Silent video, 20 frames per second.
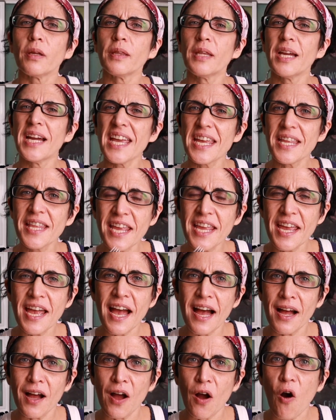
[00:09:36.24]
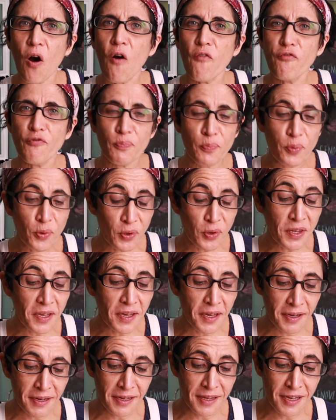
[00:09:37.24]
The idea of
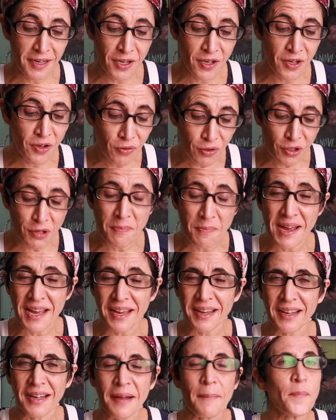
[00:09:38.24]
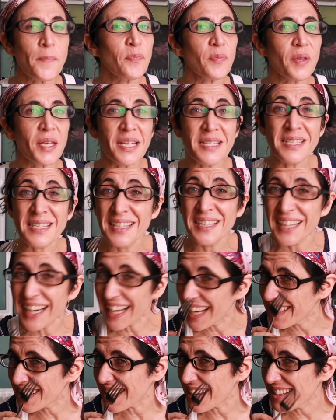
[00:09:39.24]
putting the nutmeg is
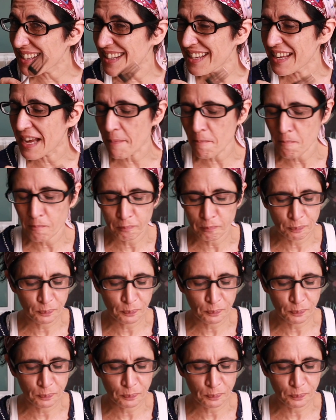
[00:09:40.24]
great idea.